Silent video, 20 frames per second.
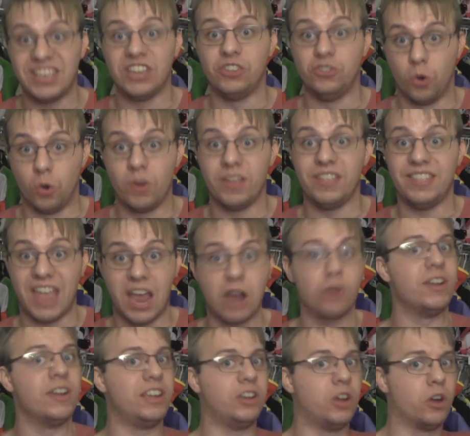the Annoying
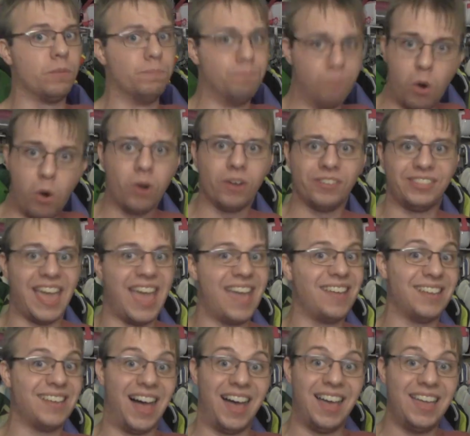Narrator more
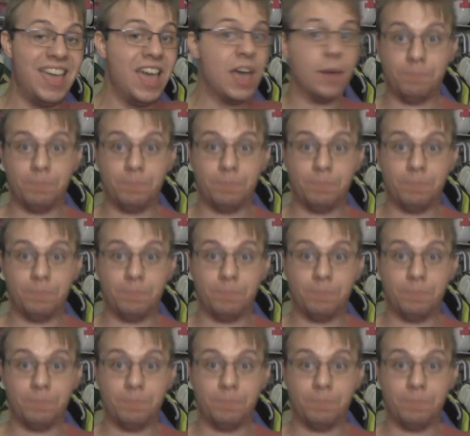than uh,